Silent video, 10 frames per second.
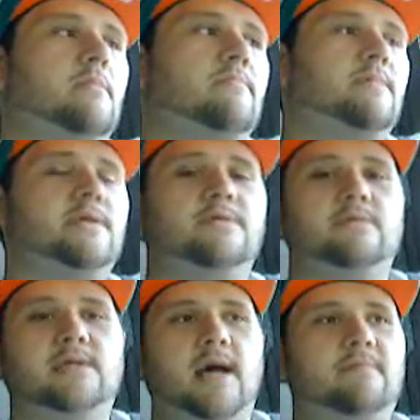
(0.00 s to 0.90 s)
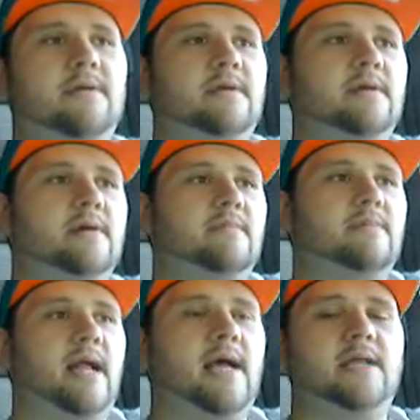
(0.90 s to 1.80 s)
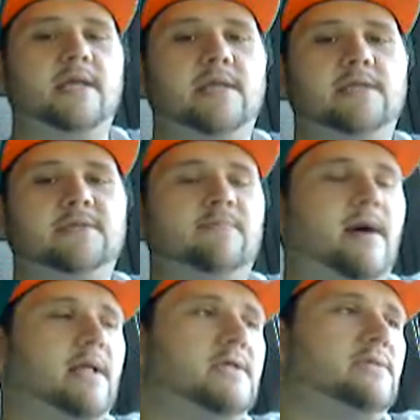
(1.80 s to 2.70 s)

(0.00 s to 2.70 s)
with a new topic. But I had to get this apology